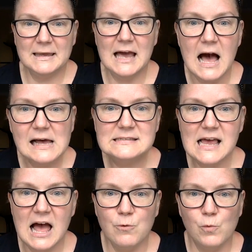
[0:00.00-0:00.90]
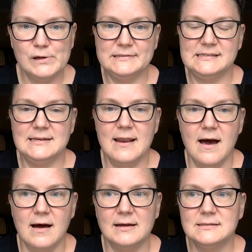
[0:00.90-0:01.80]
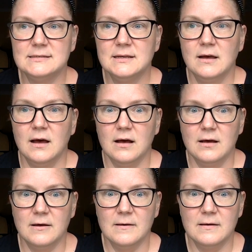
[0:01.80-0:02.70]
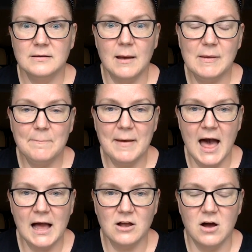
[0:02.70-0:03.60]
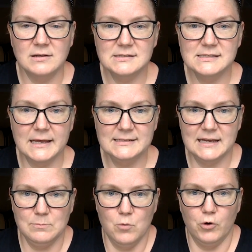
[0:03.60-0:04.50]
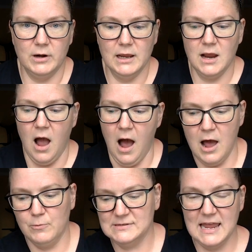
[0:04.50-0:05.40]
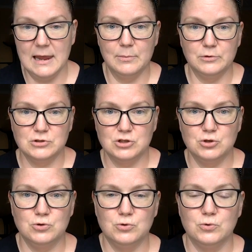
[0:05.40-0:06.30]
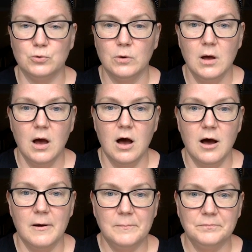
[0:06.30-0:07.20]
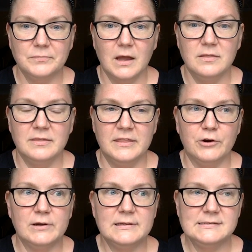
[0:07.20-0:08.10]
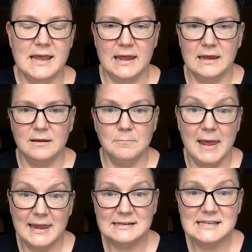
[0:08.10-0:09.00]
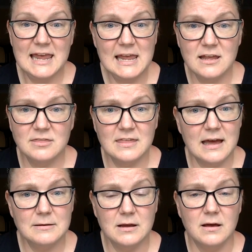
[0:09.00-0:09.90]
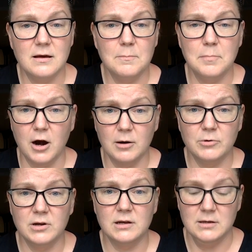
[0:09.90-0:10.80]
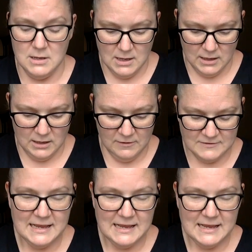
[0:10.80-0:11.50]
Because I was not uh, coming back on Sunday morning, I was able to um, there is a make and take that uh, Barbara gives